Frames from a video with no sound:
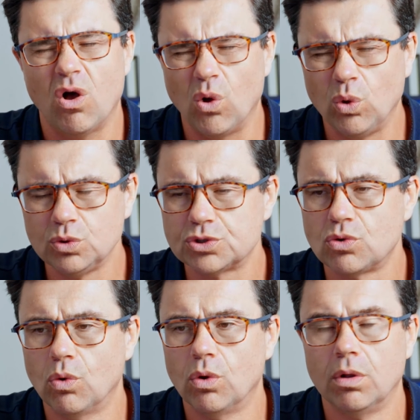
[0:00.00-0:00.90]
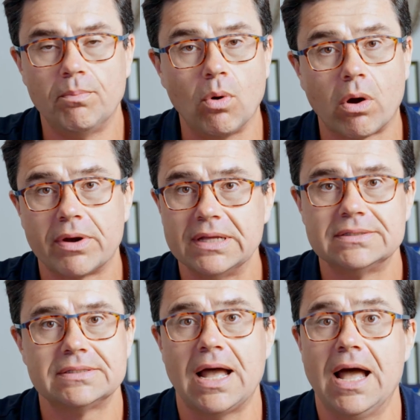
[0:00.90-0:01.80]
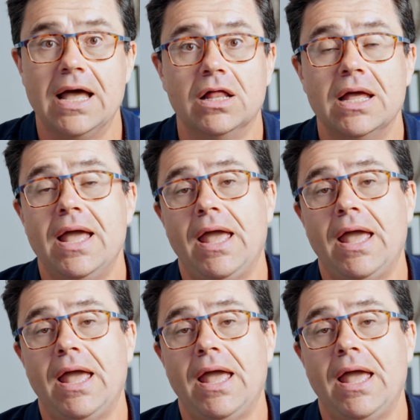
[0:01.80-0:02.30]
old school, boring style,